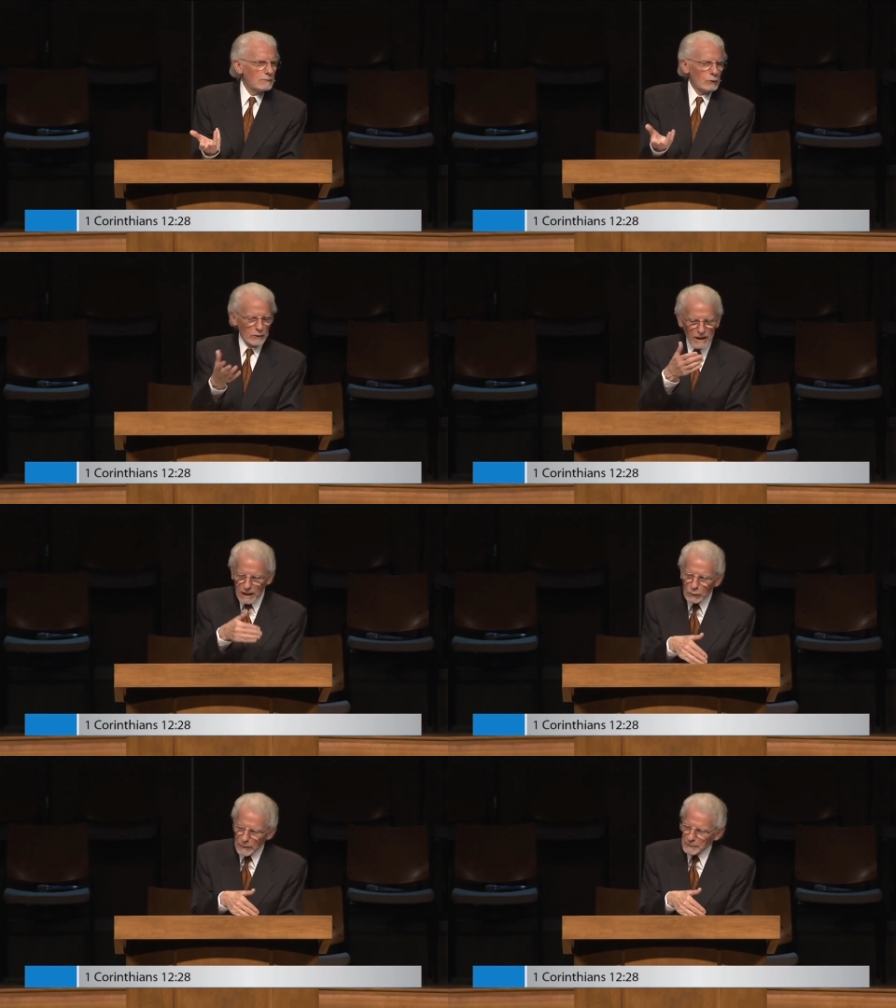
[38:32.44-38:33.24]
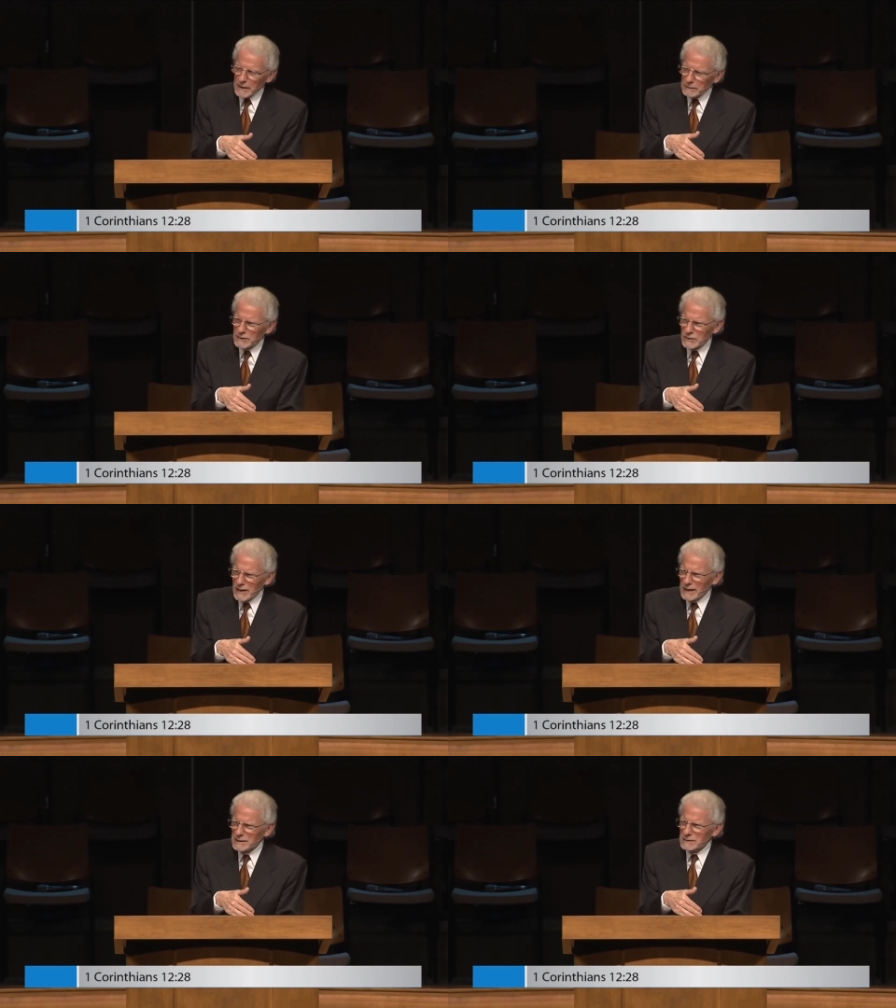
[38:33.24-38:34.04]
for the equipping of the
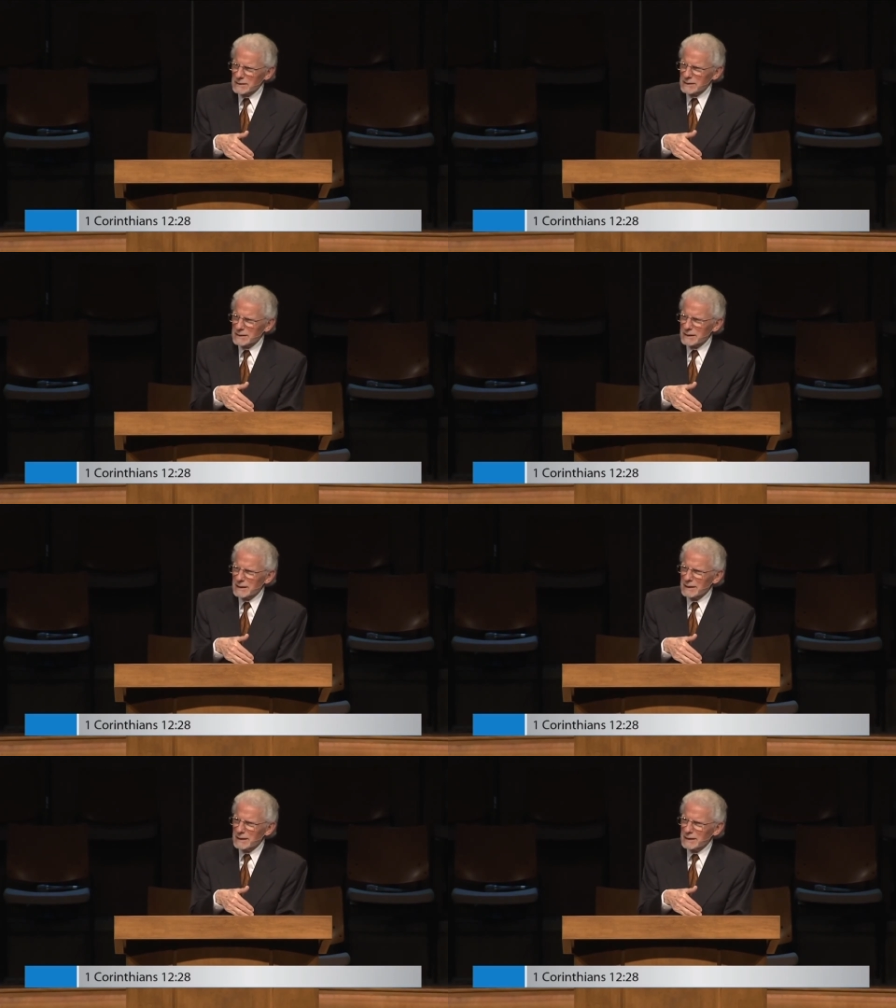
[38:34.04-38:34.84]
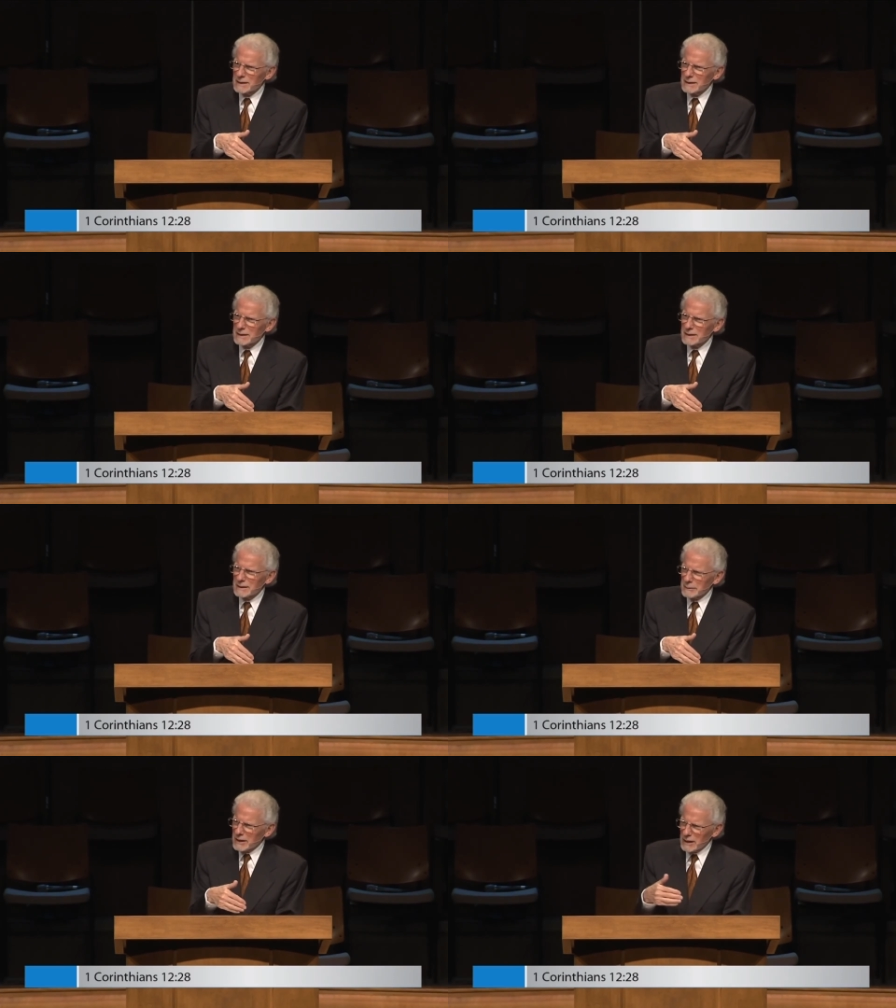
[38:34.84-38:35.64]
saints
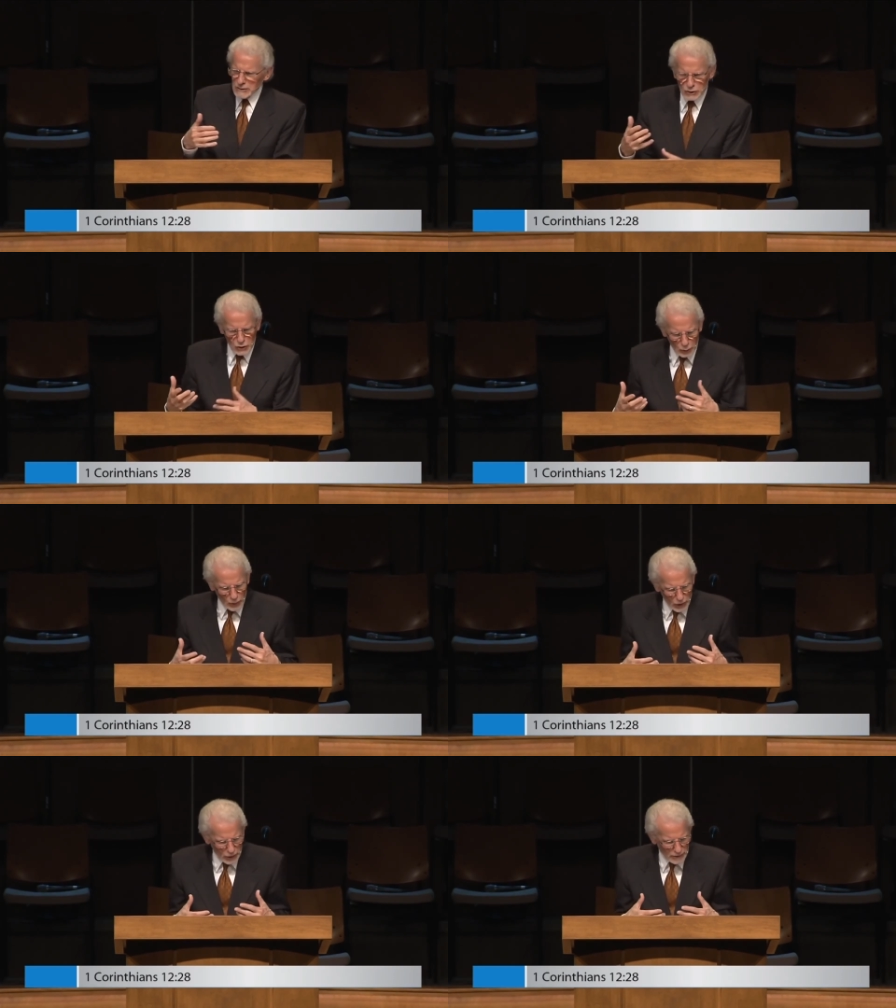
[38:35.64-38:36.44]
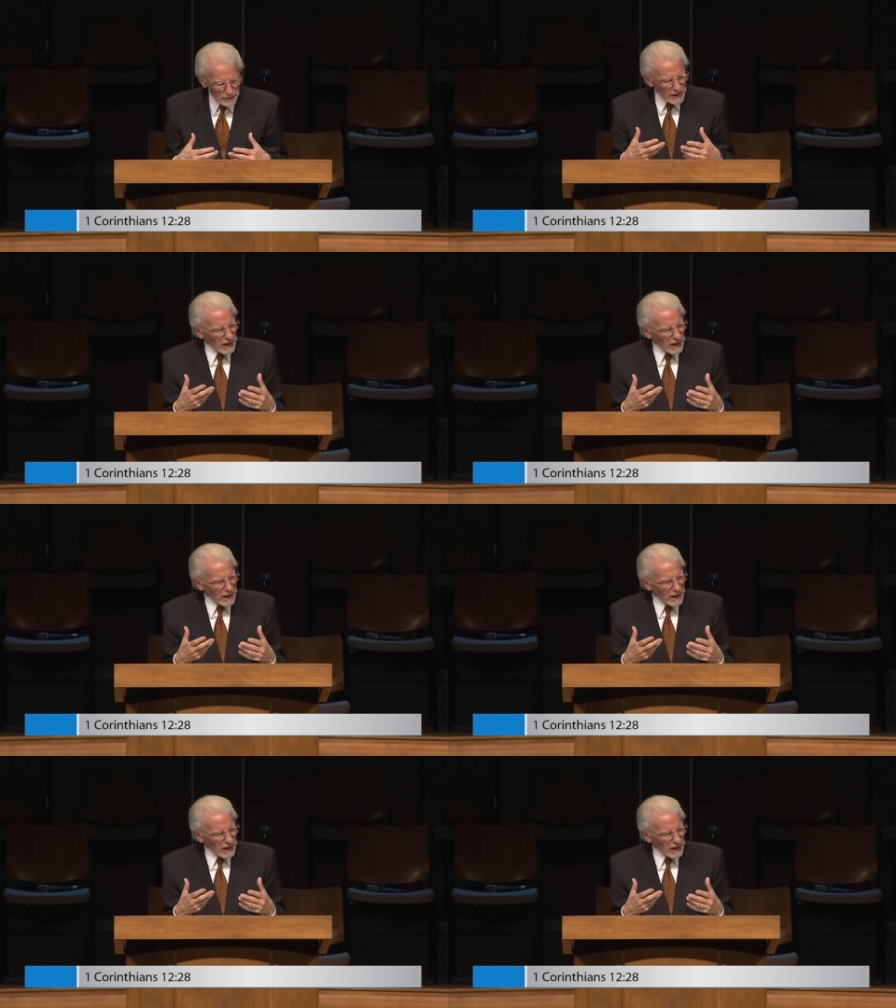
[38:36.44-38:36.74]
because it's the Word of